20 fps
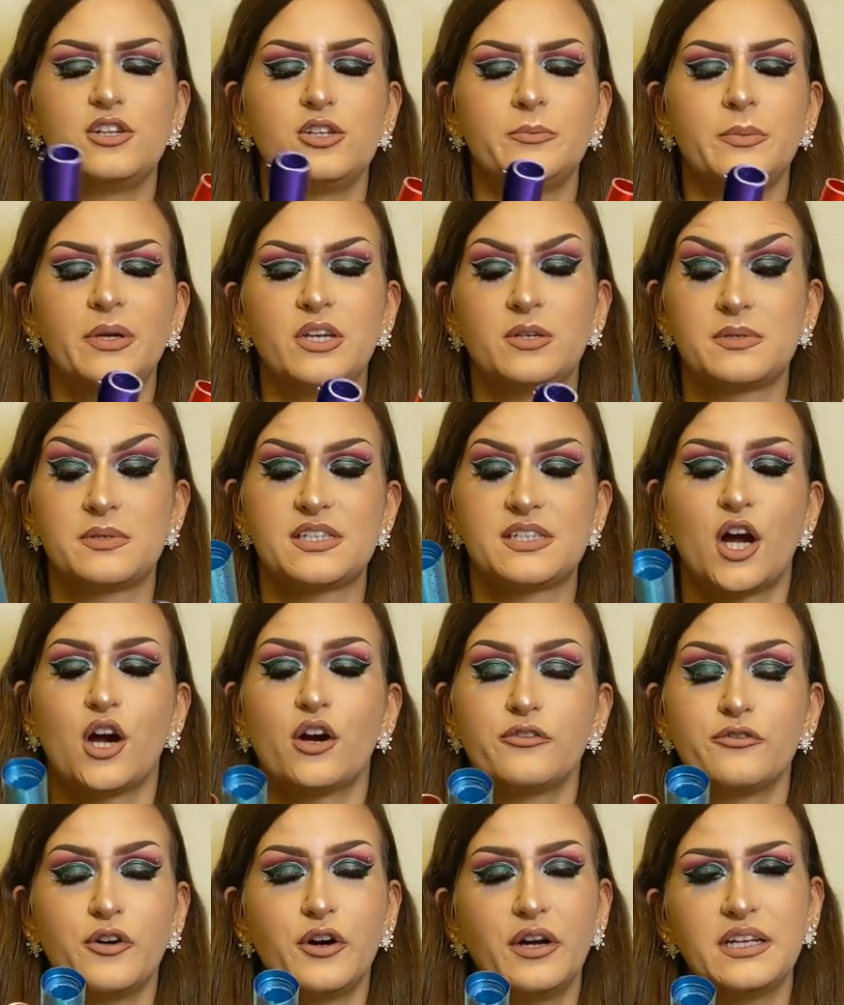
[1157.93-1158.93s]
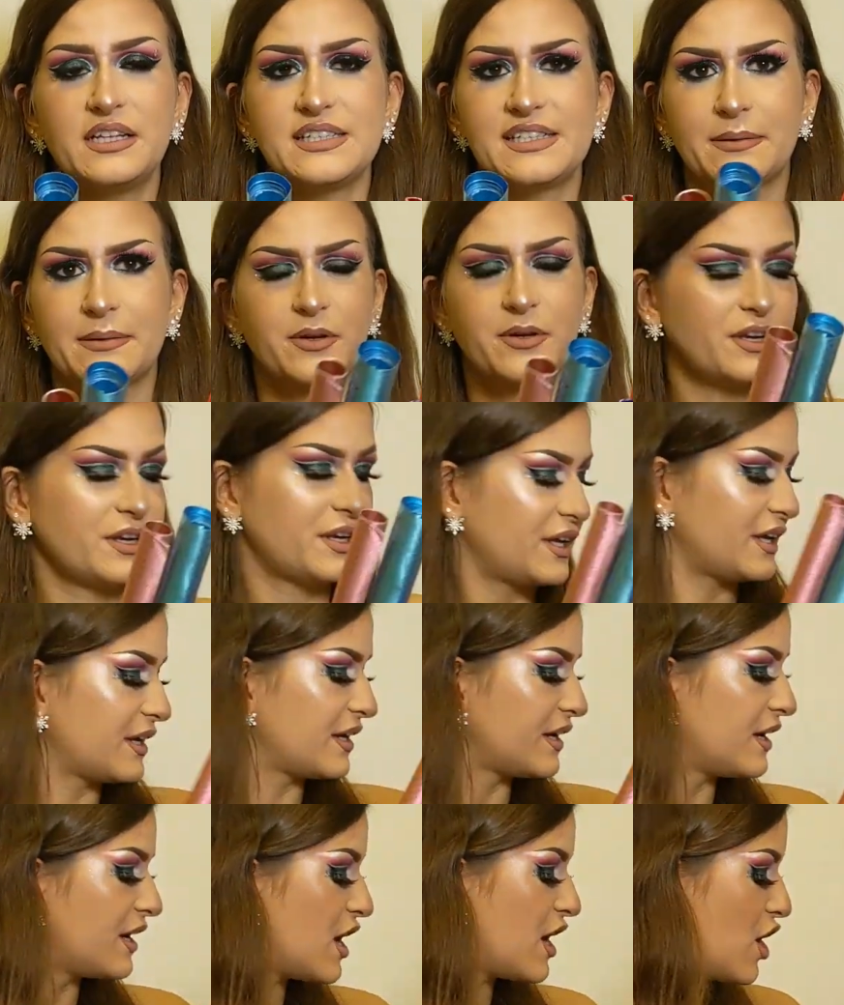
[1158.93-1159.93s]
aluminum star foils, I'm
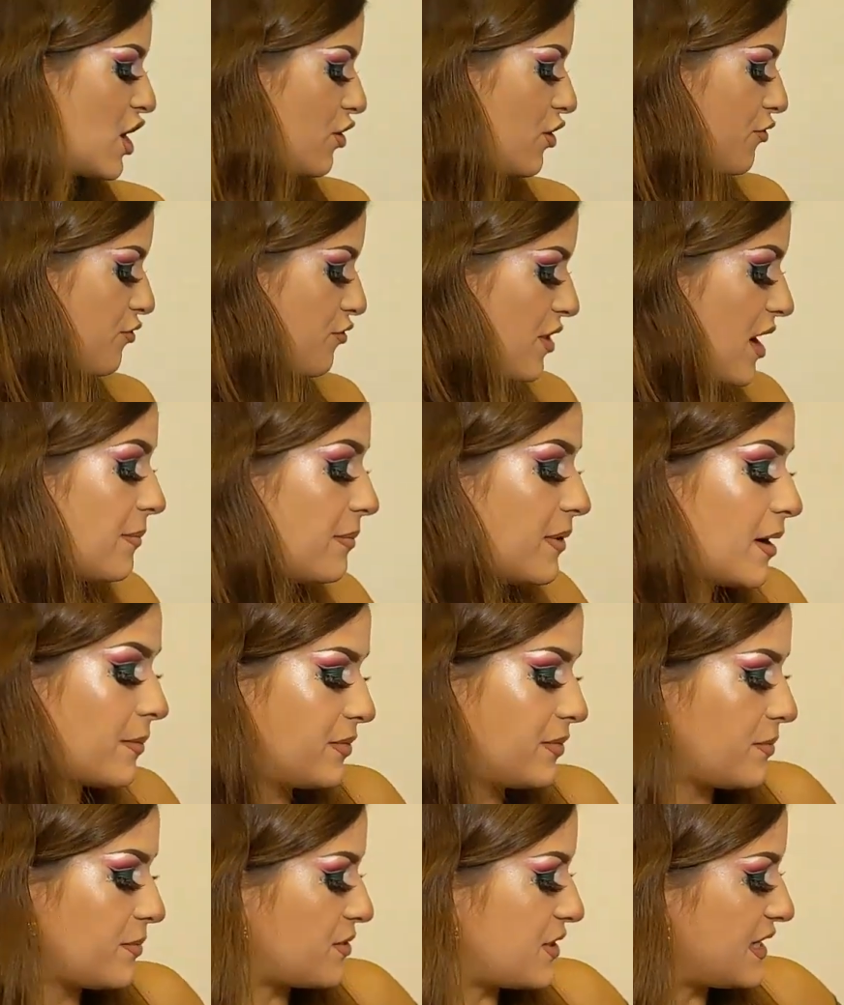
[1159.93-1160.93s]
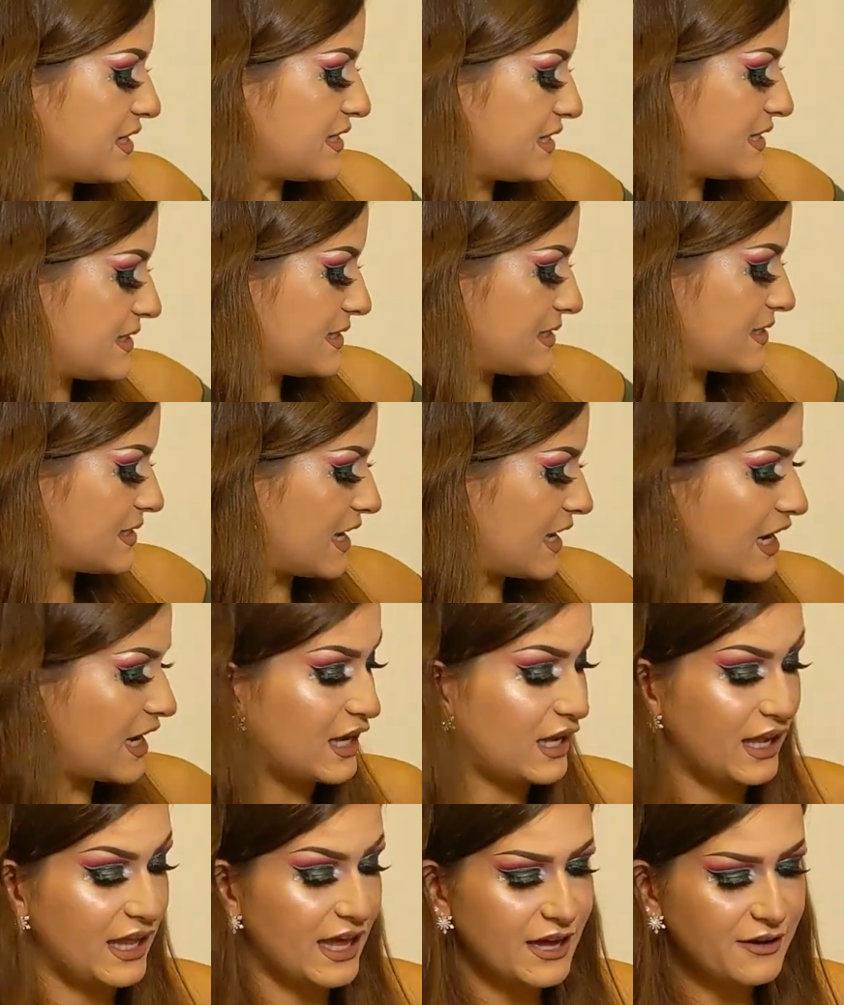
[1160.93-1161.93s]
gonna wrap up the presents
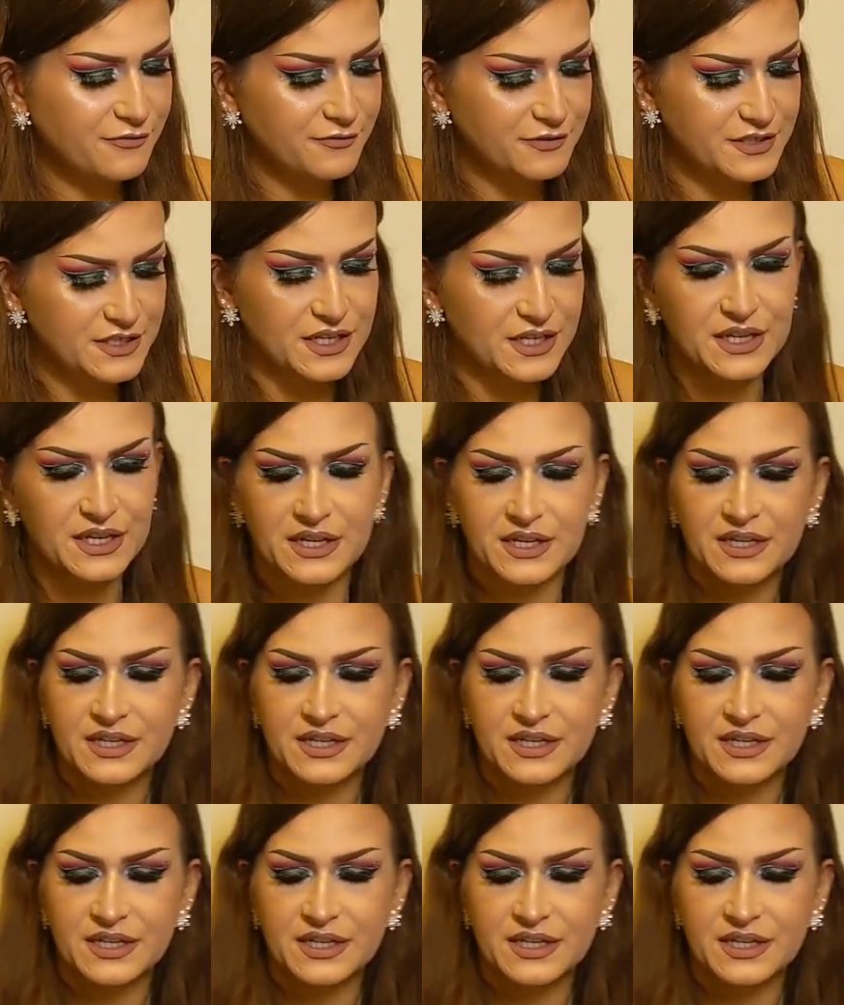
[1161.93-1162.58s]
that I left,